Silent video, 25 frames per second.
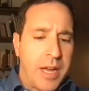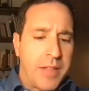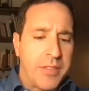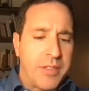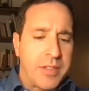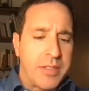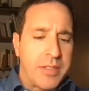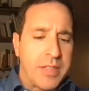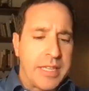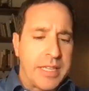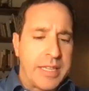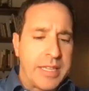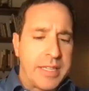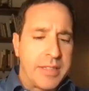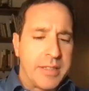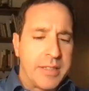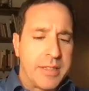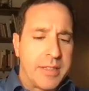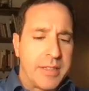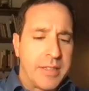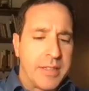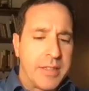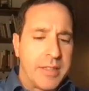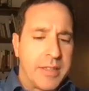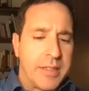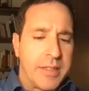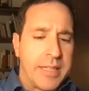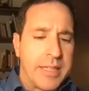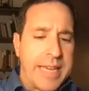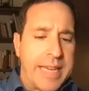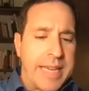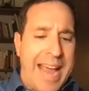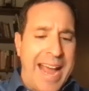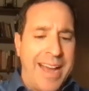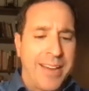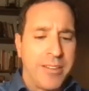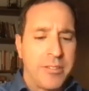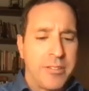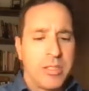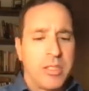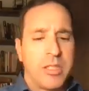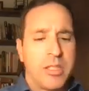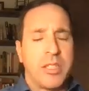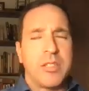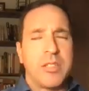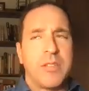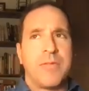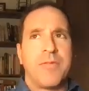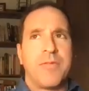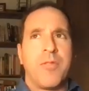think the
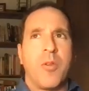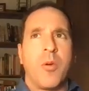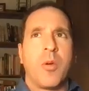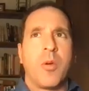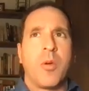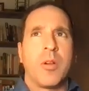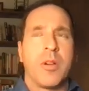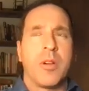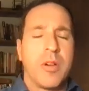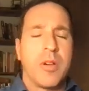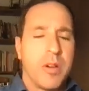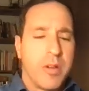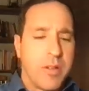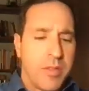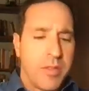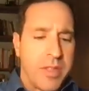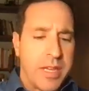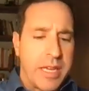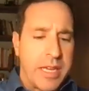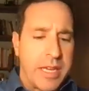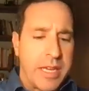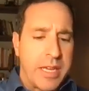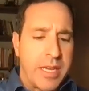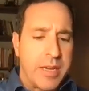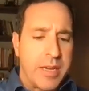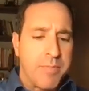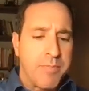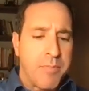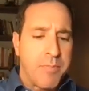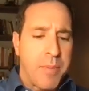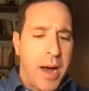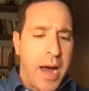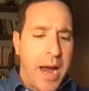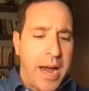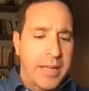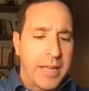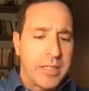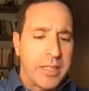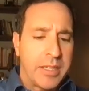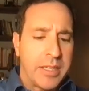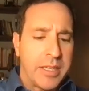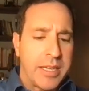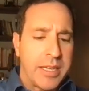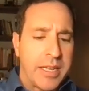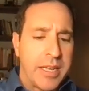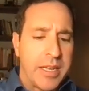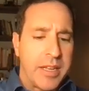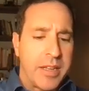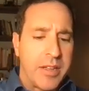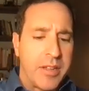outlook for the
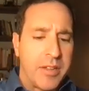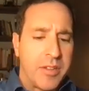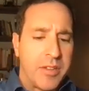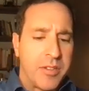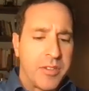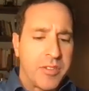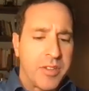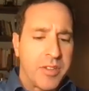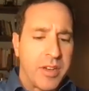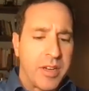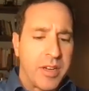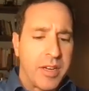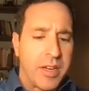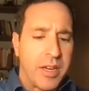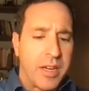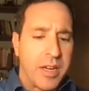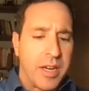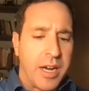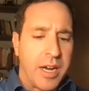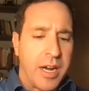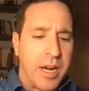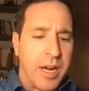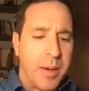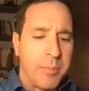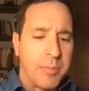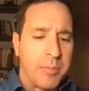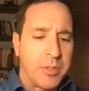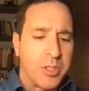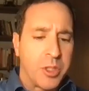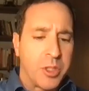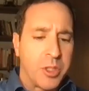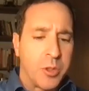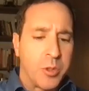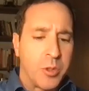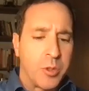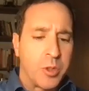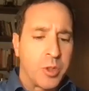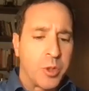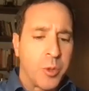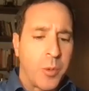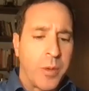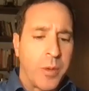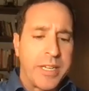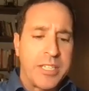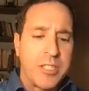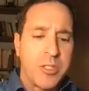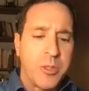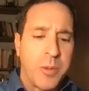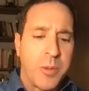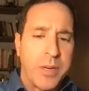pilot is to
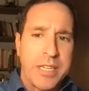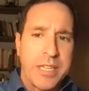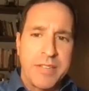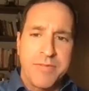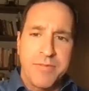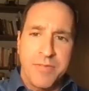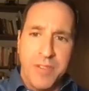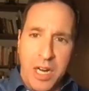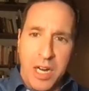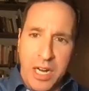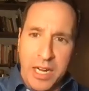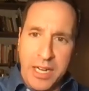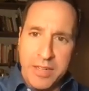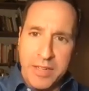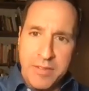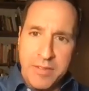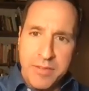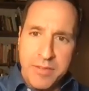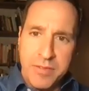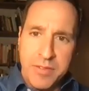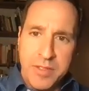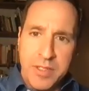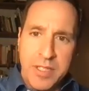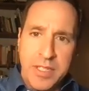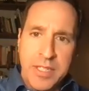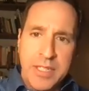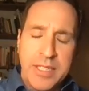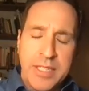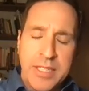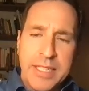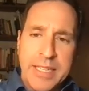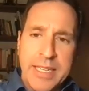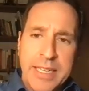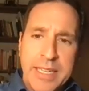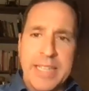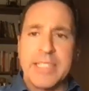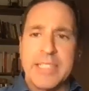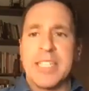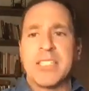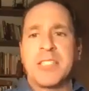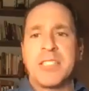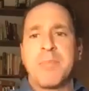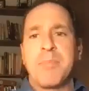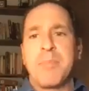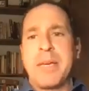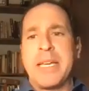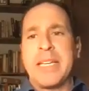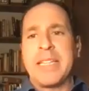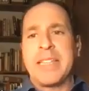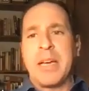2025. It
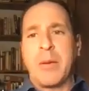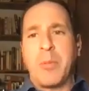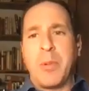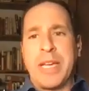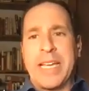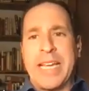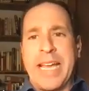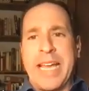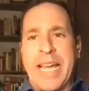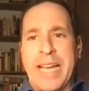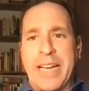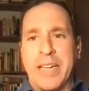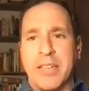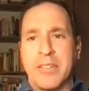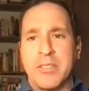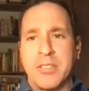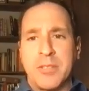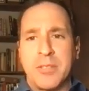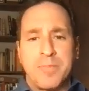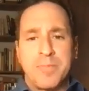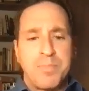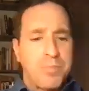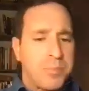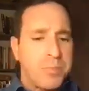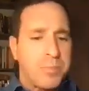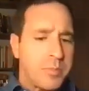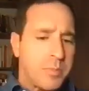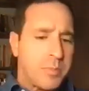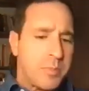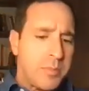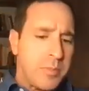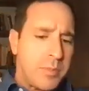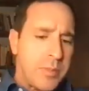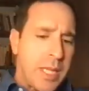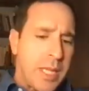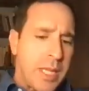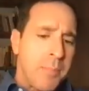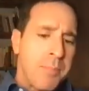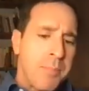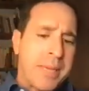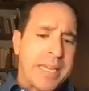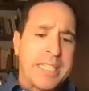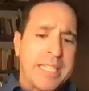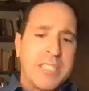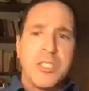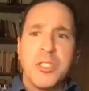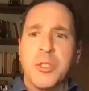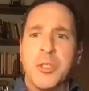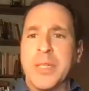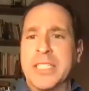doesn't mean that we can't
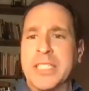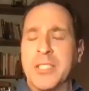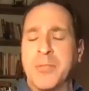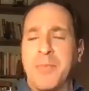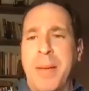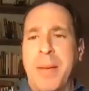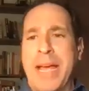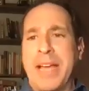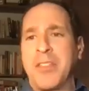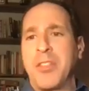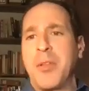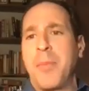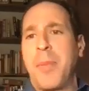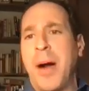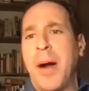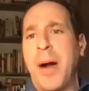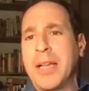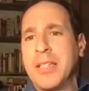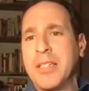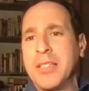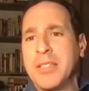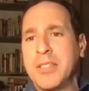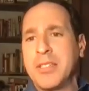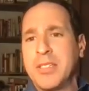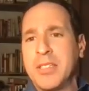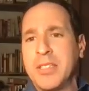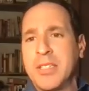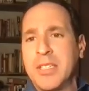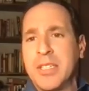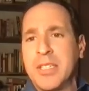begin to expand the pilot